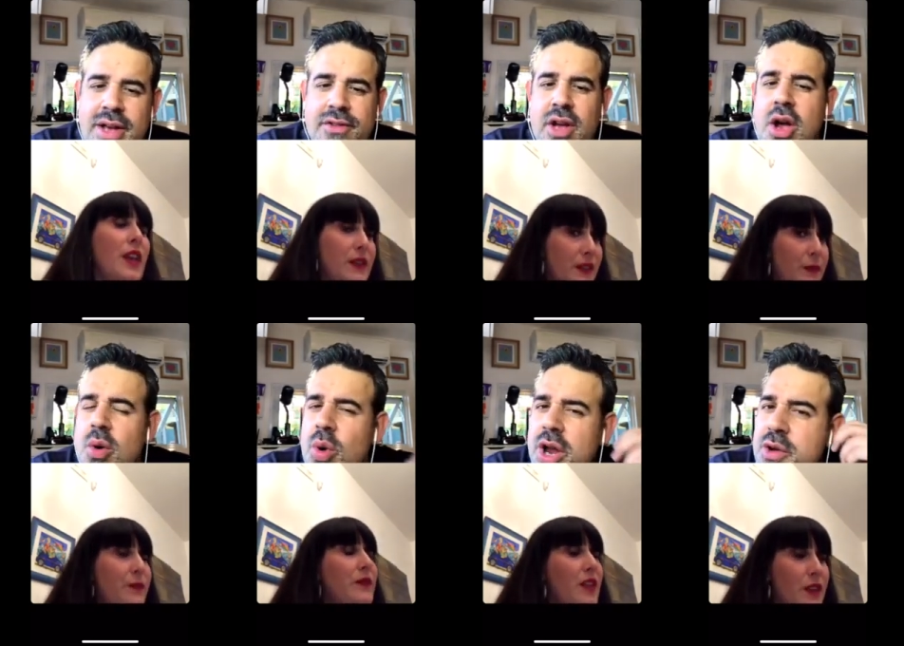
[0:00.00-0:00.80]
Speaker 1: What do
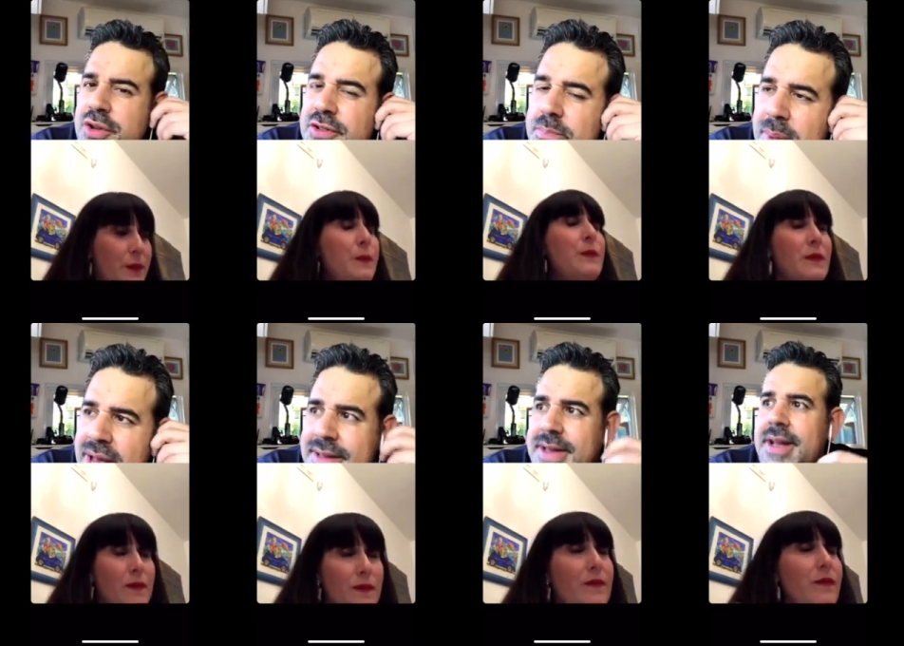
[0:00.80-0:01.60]
you expect
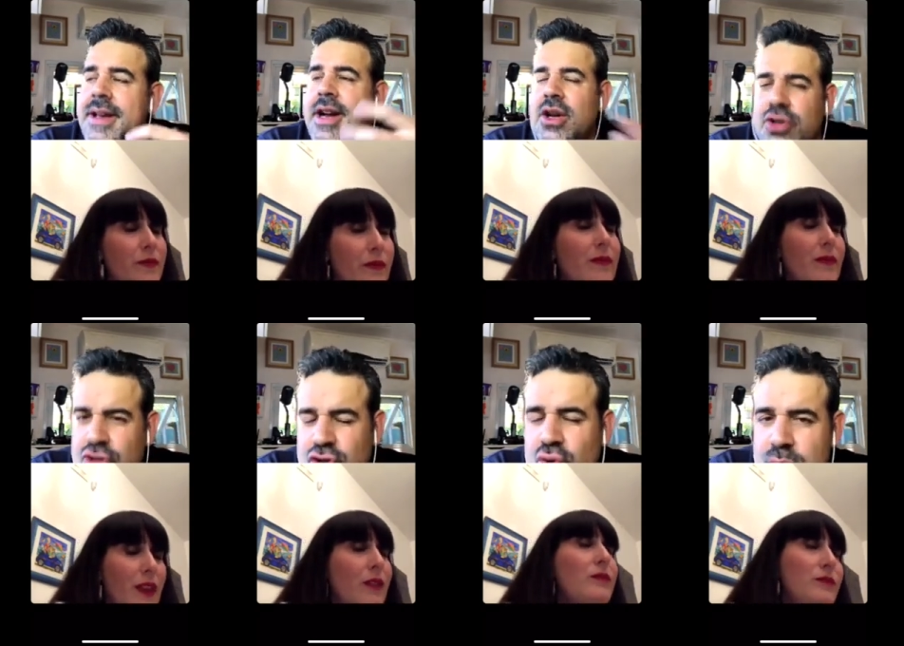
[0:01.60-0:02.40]

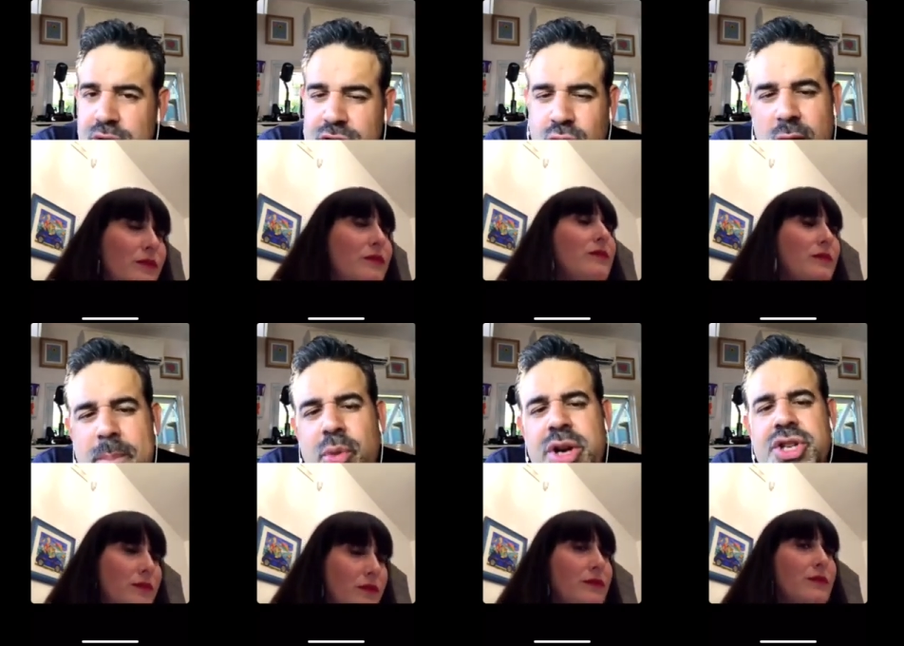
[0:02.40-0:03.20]
consumers to
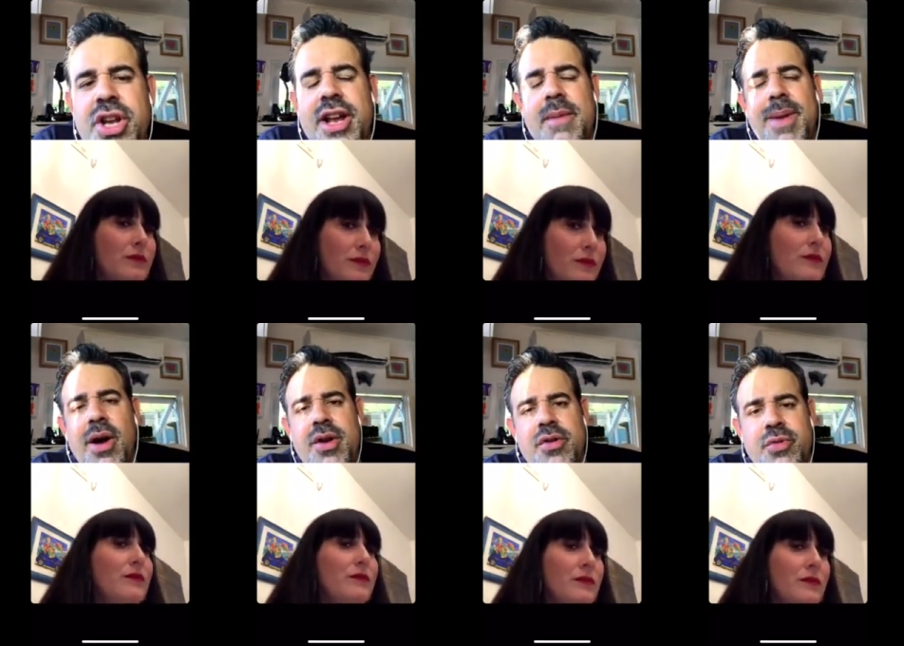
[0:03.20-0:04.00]
appreciate about your
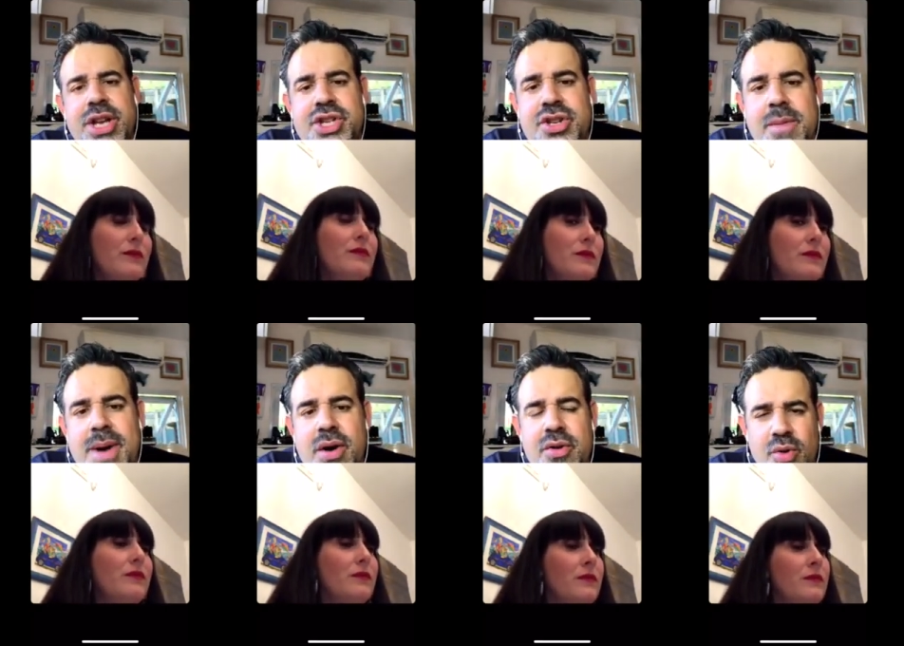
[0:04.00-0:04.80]
region, about
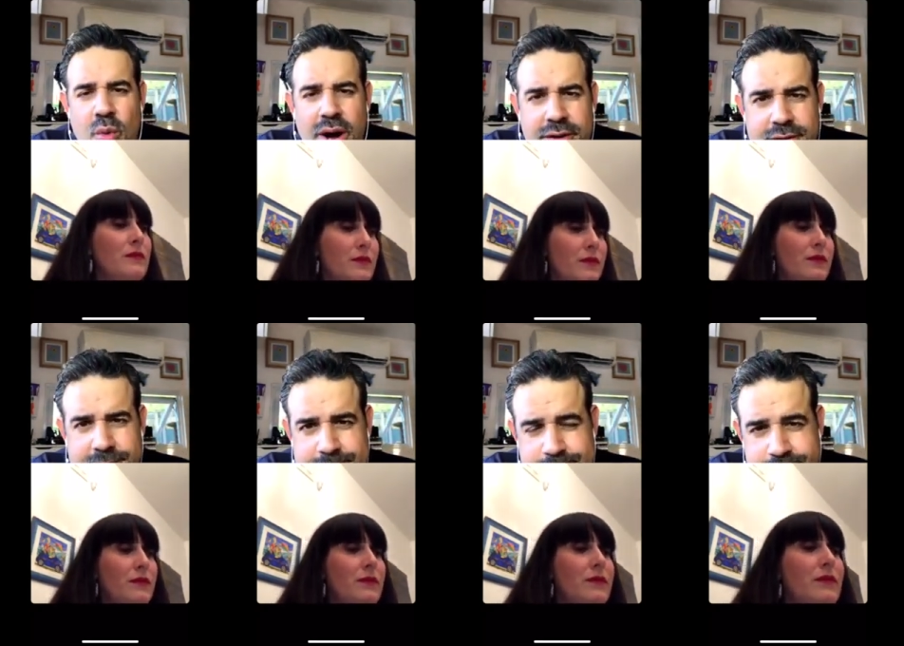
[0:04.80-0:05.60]
your wines?
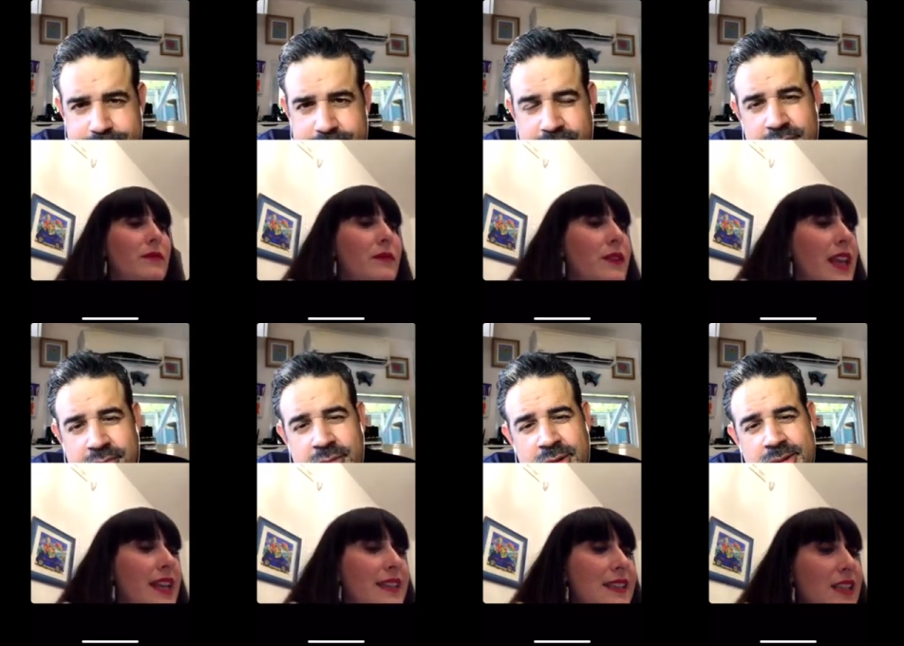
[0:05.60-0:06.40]

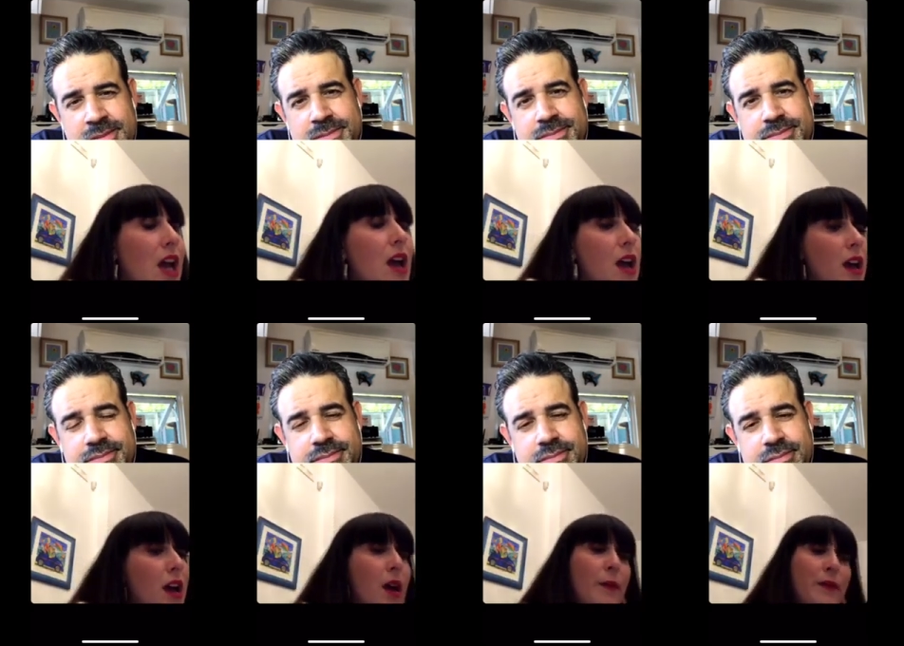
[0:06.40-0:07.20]
Speaker 2: Yes,
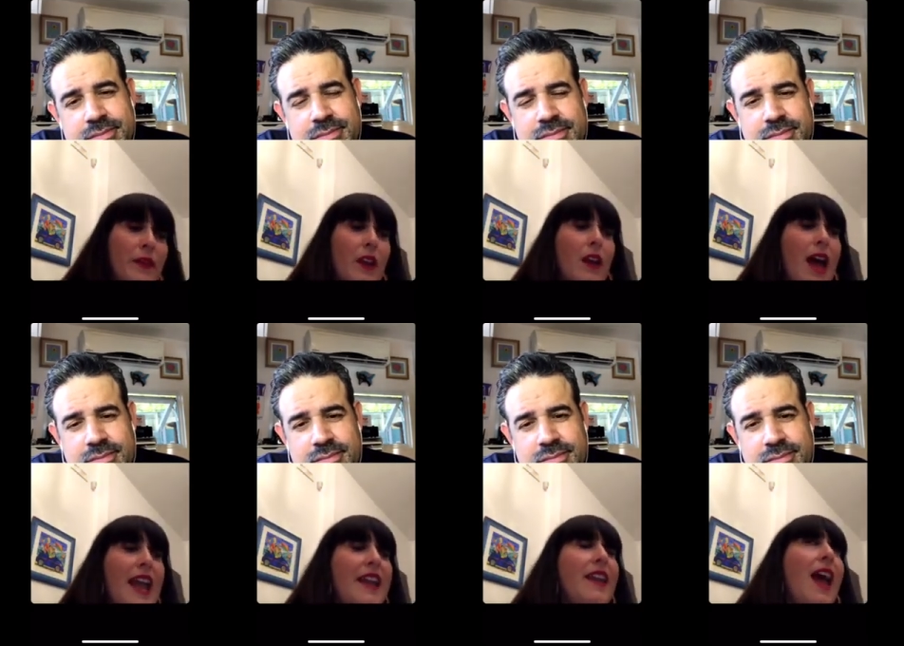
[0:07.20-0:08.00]
um, I,
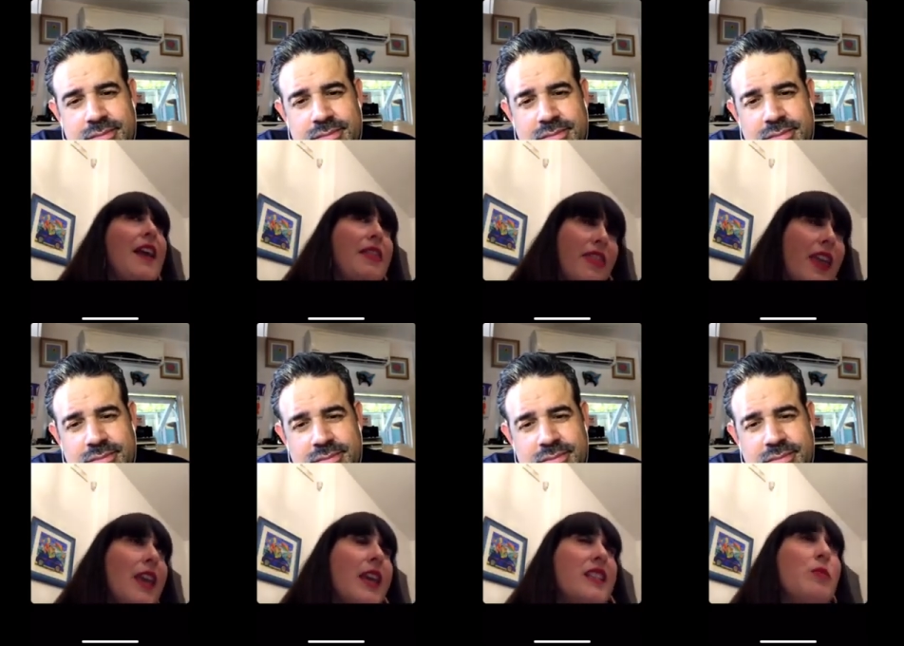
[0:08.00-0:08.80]
I think is
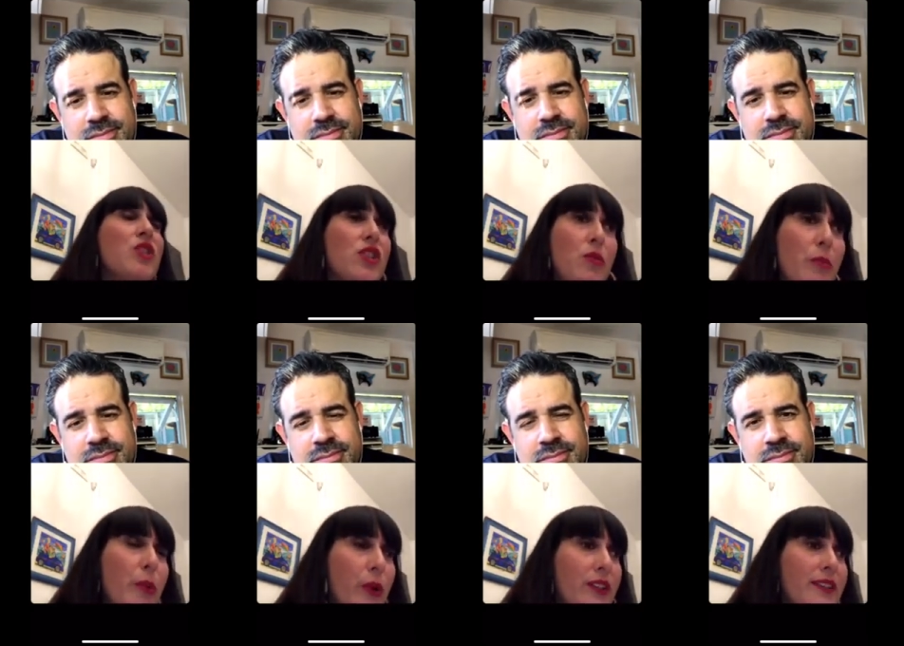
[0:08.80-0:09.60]
most
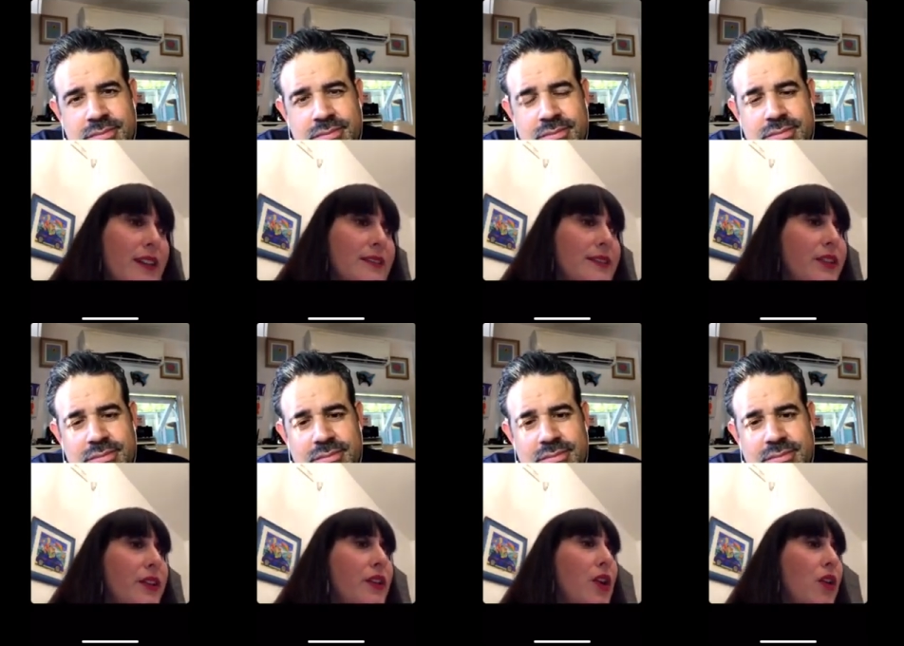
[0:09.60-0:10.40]
important uh,
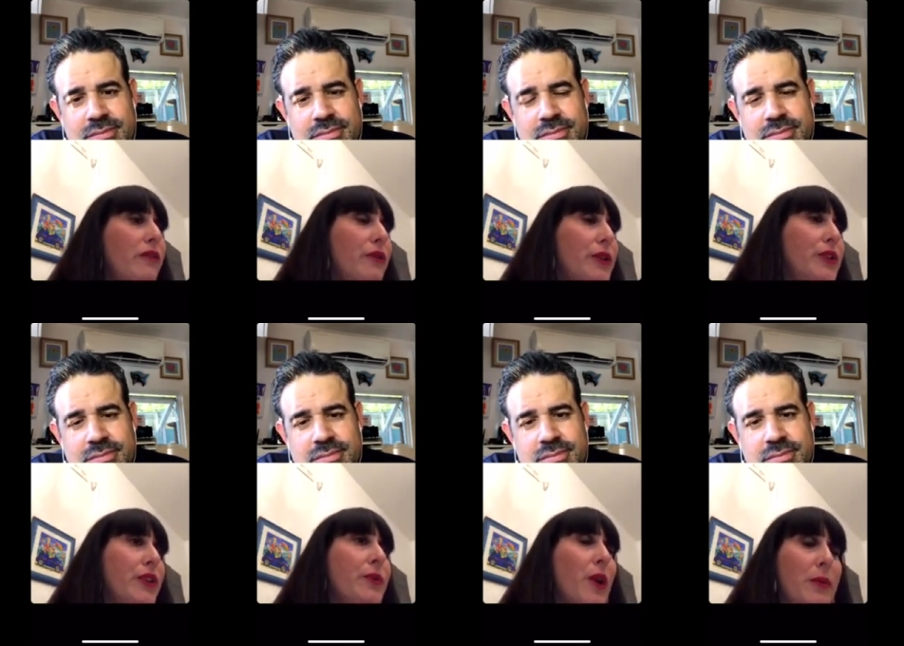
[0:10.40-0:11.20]
for the
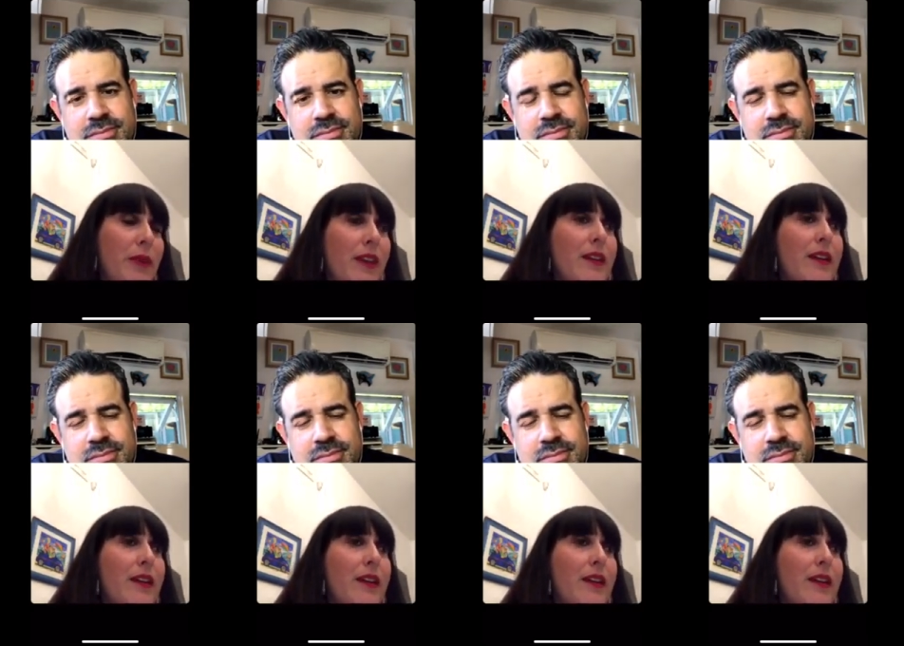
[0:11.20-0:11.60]
winemaker